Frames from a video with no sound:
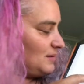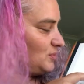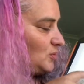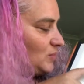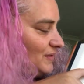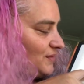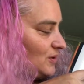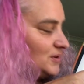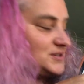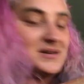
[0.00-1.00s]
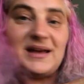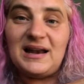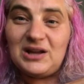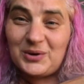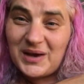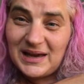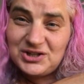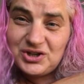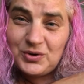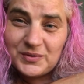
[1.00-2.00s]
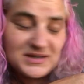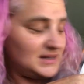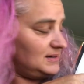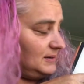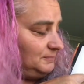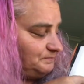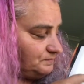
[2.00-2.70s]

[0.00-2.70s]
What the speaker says: we've got a location or a setting,